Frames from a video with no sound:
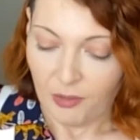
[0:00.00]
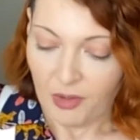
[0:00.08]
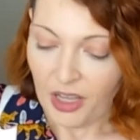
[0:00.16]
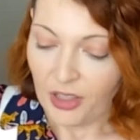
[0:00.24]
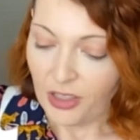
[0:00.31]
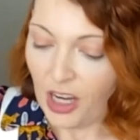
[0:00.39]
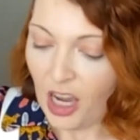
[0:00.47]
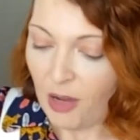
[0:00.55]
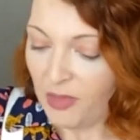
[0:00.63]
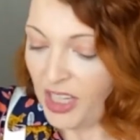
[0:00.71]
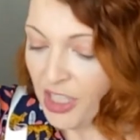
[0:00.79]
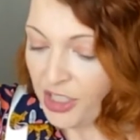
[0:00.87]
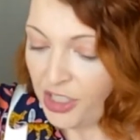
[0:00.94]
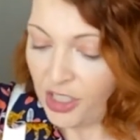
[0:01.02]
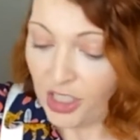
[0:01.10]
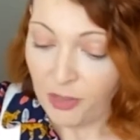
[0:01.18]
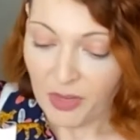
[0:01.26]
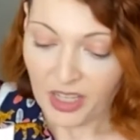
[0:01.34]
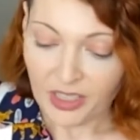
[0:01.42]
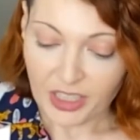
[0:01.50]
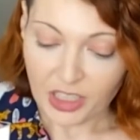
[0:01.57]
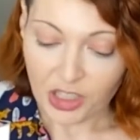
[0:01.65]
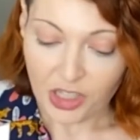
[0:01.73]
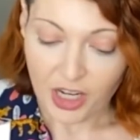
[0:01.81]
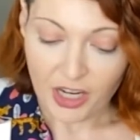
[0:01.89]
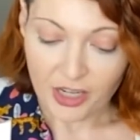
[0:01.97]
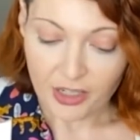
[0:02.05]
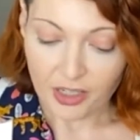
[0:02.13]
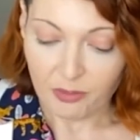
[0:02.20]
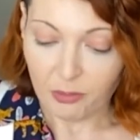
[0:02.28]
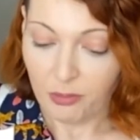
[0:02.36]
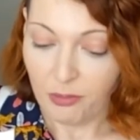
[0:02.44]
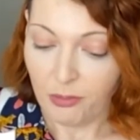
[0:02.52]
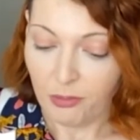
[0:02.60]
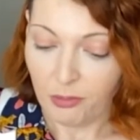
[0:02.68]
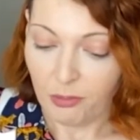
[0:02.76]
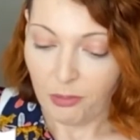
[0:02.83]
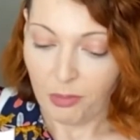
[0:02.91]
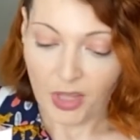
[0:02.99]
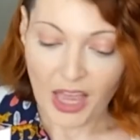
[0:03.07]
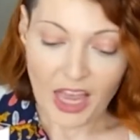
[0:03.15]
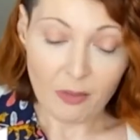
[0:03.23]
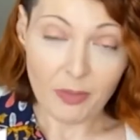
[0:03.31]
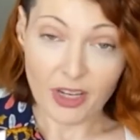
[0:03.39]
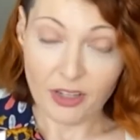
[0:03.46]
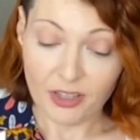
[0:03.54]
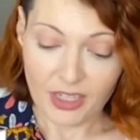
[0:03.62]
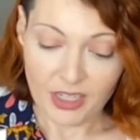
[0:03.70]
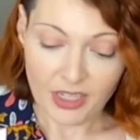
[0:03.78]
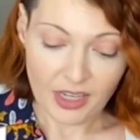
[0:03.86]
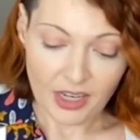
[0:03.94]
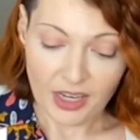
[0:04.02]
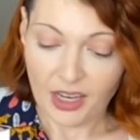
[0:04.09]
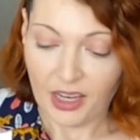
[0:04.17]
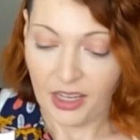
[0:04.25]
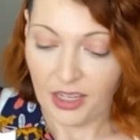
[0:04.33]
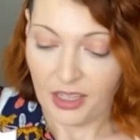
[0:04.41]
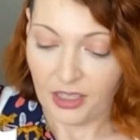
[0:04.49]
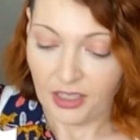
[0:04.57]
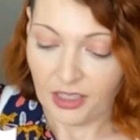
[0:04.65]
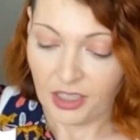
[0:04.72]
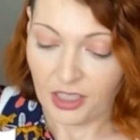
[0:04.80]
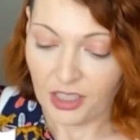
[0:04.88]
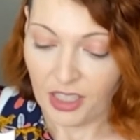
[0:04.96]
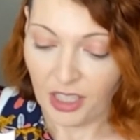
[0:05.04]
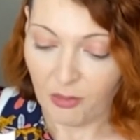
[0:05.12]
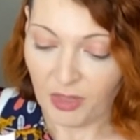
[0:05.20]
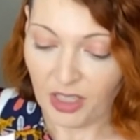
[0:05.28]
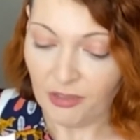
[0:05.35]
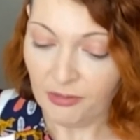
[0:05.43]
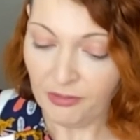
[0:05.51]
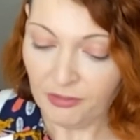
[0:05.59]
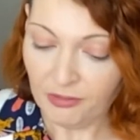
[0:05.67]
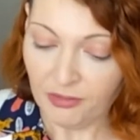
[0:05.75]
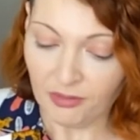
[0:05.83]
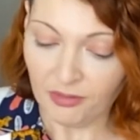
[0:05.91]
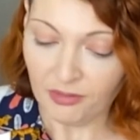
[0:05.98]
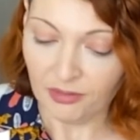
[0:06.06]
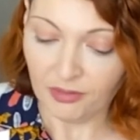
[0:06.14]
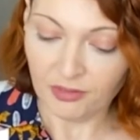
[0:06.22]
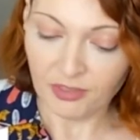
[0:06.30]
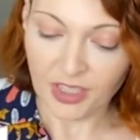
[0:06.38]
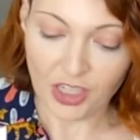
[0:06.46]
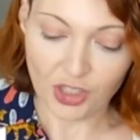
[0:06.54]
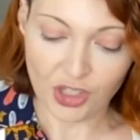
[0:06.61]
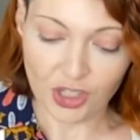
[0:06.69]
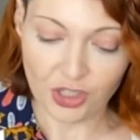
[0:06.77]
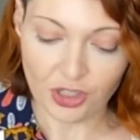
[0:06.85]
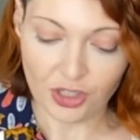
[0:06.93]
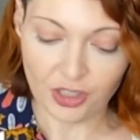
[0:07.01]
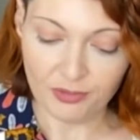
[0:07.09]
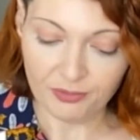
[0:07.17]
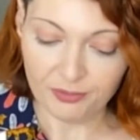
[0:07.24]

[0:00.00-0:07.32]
Other combinations you might like to try are blackberry and cinnamon and ginger,